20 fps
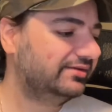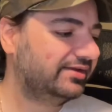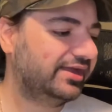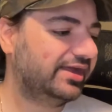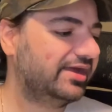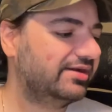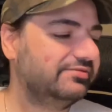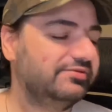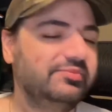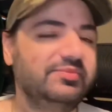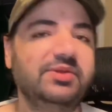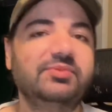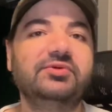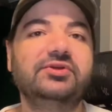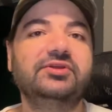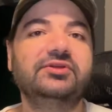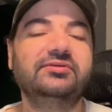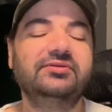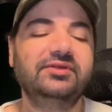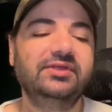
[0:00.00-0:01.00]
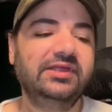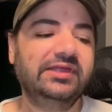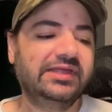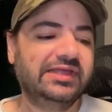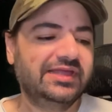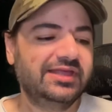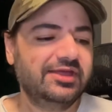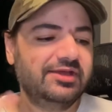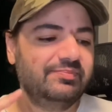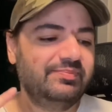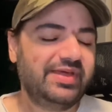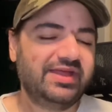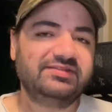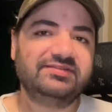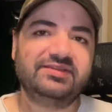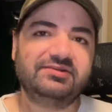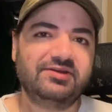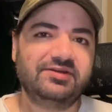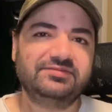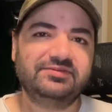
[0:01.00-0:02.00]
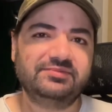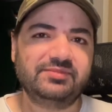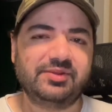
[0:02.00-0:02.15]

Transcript: I got to remember to bounce that off him.